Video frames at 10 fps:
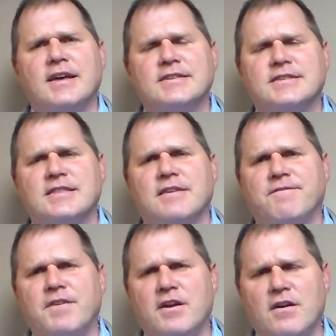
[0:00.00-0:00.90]
is the
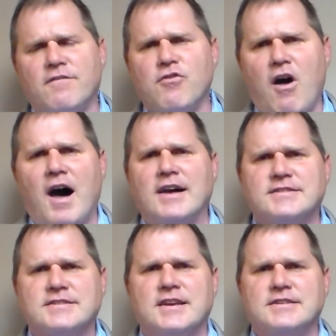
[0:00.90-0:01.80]
fear of
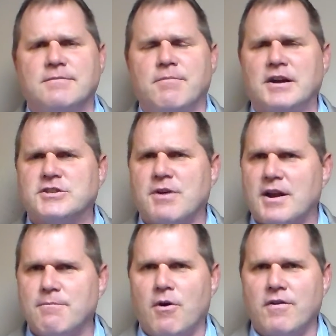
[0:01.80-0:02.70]
loss is a much
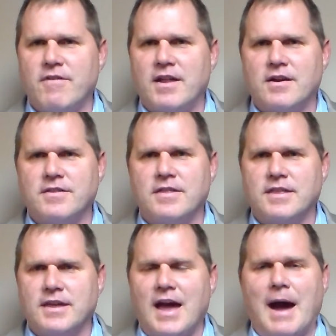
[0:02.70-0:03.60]
greater motivator
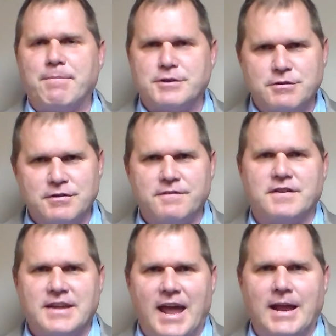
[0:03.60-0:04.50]
than the opportunity
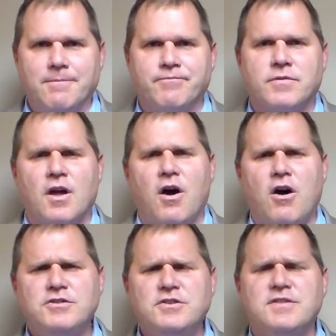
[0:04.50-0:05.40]
for gain.
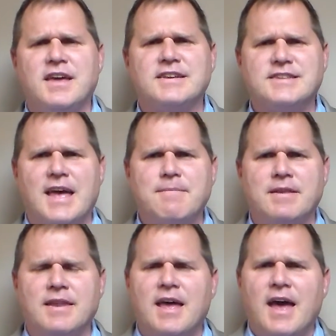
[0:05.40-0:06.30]
Also, they
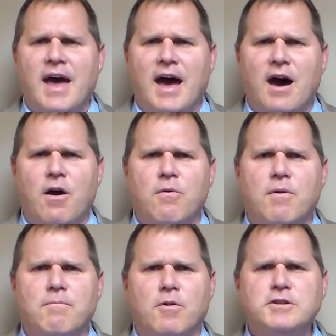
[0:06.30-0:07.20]
examine
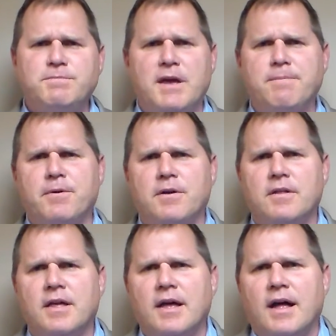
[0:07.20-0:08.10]
how most
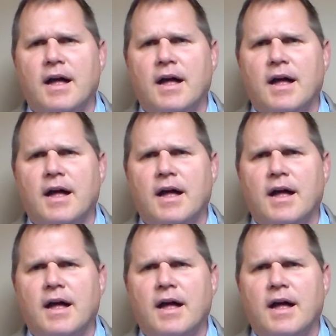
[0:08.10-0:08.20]
people